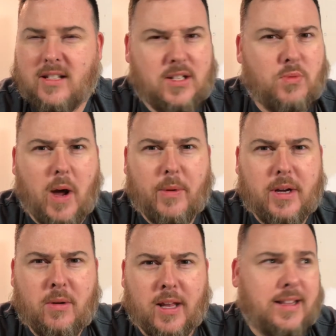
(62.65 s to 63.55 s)
This is why we
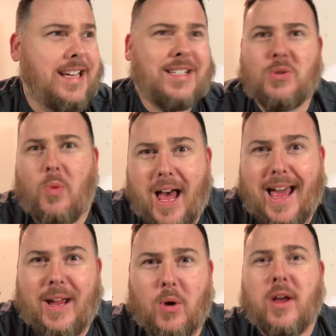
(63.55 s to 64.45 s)
do it. This is
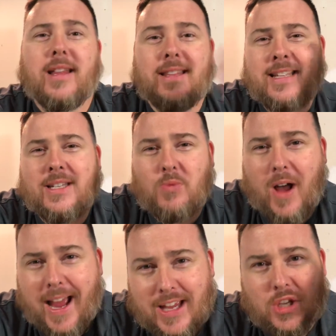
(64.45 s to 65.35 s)
why this is
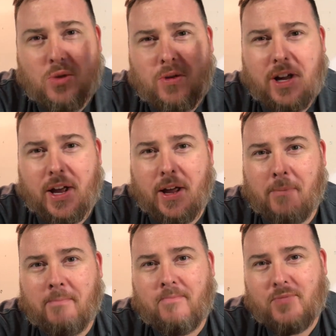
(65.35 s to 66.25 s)
why you
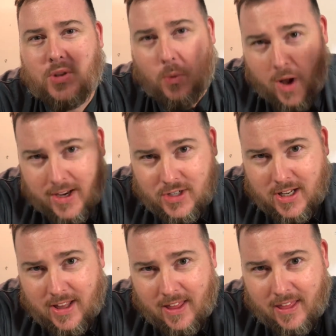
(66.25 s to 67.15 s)
come to watch
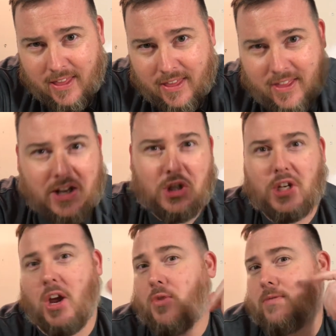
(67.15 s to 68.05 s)
this
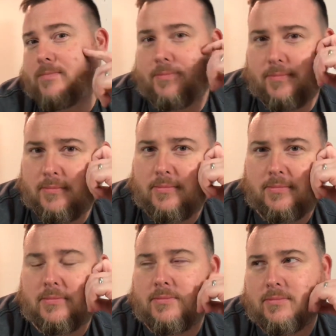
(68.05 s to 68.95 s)
show
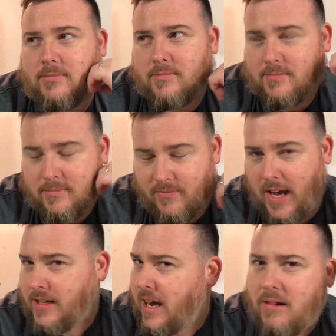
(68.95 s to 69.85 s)

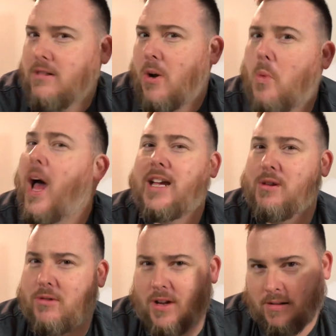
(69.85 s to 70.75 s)
fact, I don't know why you
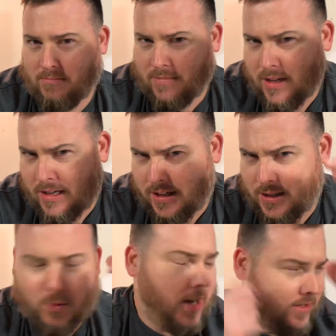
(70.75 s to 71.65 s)
come to
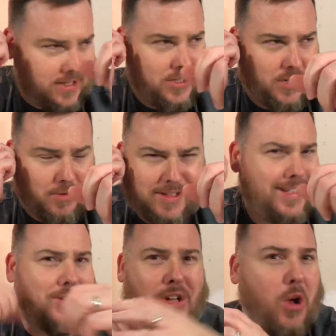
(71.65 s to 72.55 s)
watch this show because
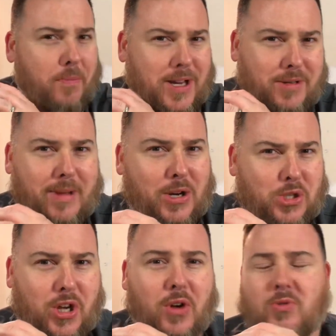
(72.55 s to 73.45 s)
there's a whole bunch of better
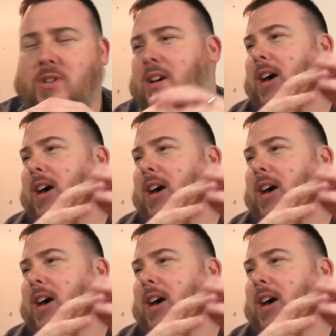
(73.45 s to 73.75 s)
shows.